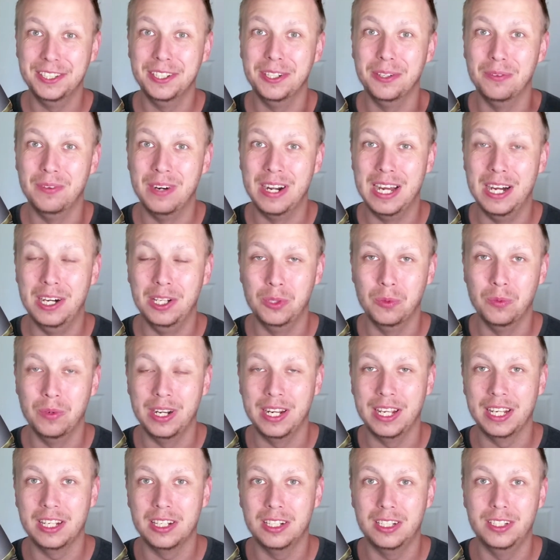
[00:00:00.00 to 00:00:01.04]
around what I
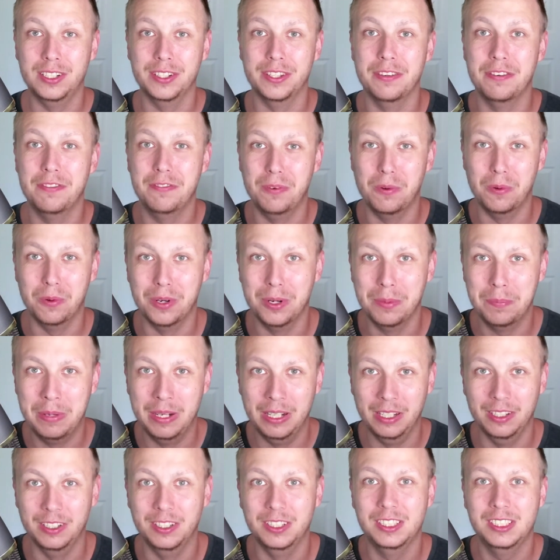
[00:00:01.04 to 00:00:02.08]
call the four
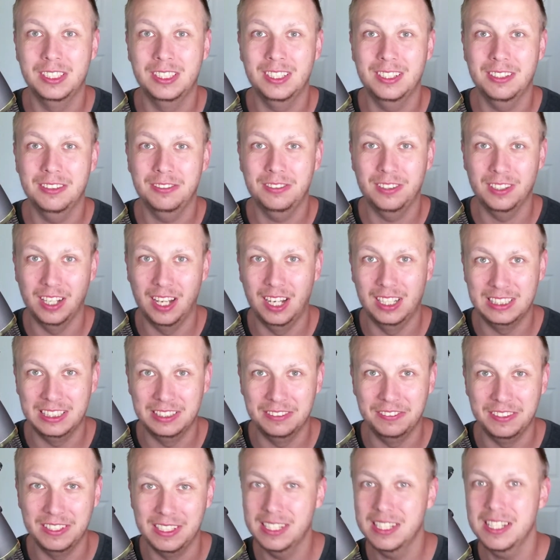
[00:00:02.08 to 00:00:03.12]
pillars
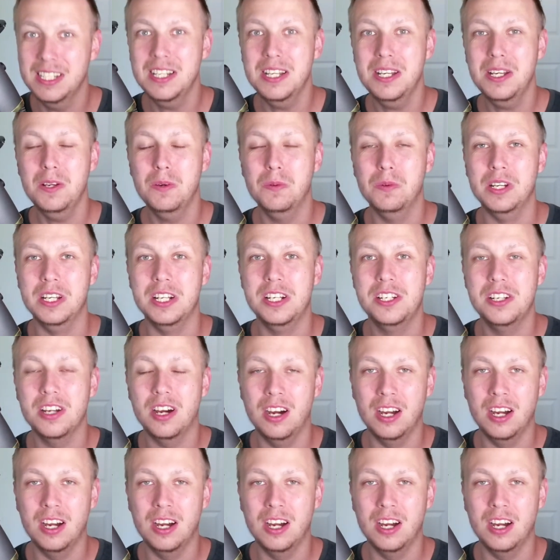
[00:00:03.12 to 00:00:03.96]
philosophy, which